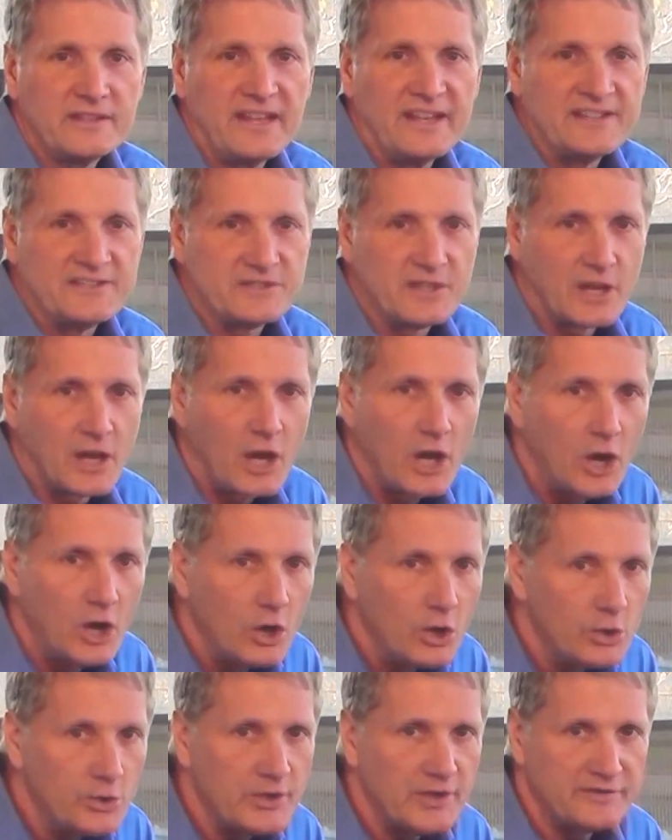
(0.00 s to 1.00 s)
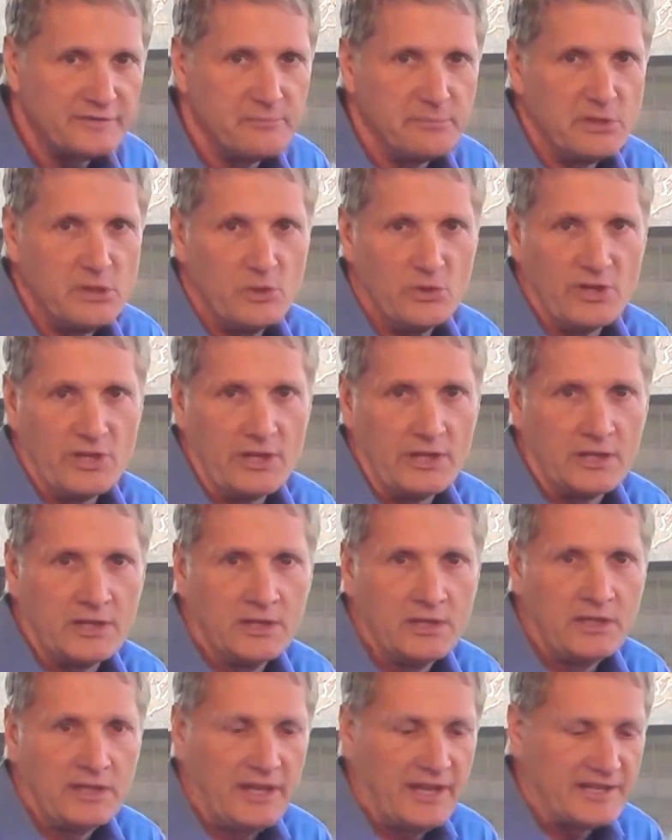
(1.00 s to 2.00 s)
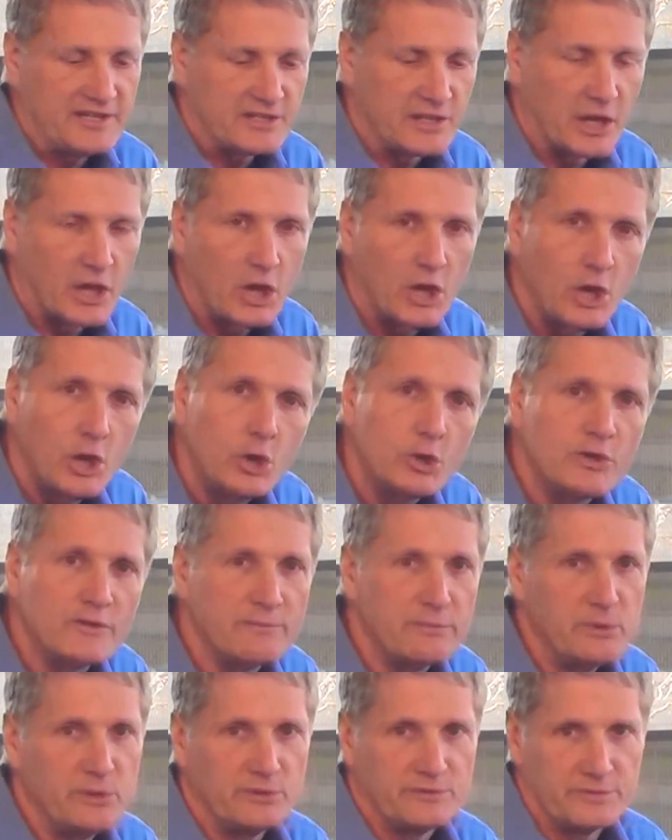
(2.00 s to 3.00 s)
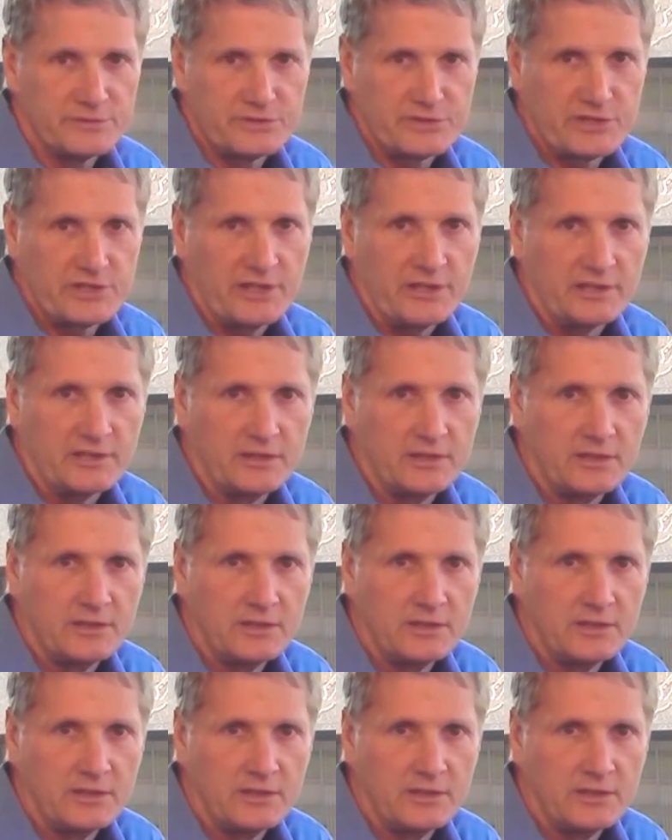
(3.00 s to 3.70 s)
It's the code of beauty. It's the code of beautiful skin.